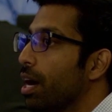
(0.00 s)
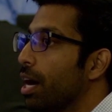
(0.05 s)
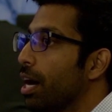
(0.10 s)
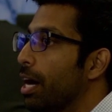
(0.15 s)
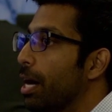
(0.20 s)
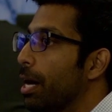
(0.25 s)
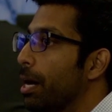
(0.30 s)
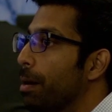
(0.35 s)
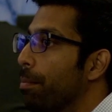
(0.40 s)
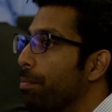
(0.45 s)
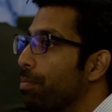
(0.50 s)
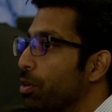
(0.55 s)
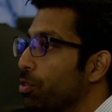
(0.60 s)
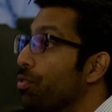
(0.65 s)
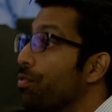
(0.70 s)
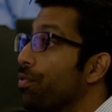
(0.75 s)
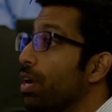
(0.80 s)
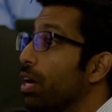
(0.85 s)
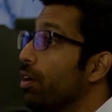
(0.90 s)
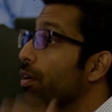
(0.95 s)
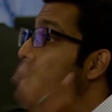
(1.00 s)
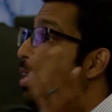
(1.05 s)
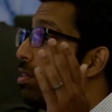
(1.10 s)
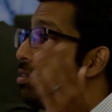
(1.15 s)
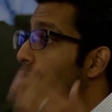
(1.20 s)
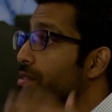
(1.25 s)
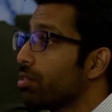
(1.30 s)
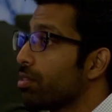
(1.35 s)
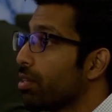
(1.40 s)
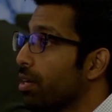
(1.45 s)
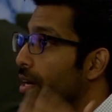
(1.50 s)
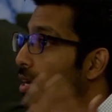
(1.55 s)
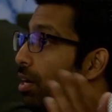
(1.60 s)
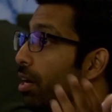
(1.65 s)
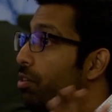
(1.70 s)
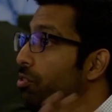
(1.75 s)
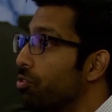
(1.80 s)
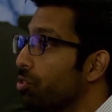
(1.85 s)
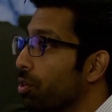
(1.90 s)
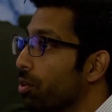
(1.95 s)
um, there's a variance and
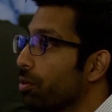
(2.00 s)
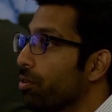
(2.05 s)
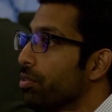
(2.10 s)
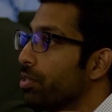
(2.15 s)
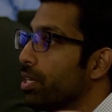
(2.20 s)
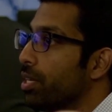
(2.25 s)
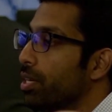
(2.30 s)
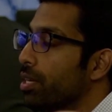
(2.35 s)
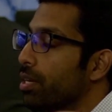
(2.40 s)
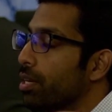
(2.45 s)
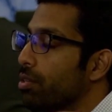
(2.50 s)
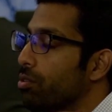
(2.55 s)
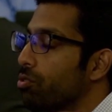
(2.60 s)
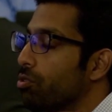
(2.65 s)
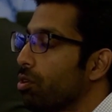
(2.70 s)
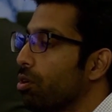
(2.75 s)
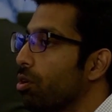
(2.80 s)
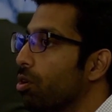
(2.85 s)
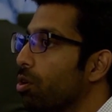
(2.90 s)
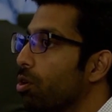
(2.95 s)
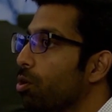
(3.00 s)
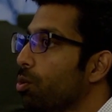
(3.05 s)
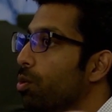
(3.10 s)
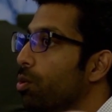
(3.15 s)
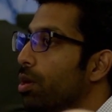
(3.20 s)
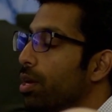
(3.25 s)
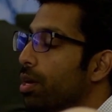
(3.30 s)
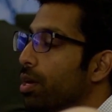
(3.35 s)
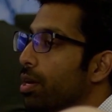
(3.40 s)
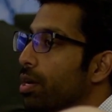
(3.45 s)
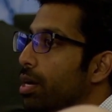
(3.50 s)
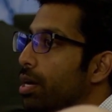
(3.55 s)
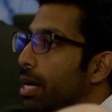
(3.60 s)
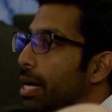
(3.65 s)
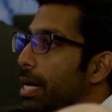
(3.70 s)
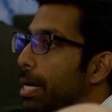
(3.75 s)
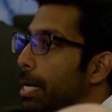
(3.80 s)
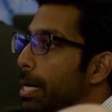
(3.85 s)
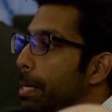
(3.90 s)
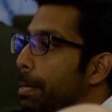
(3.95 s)
uncertainty, and so
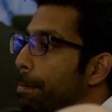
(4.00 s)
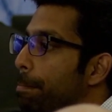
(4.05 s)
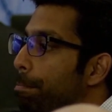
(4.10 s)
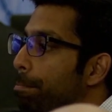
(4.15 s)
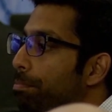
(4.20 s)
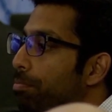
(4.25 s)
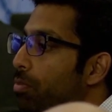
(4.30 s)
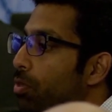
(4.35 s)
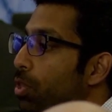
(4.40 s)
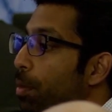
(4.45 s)
um,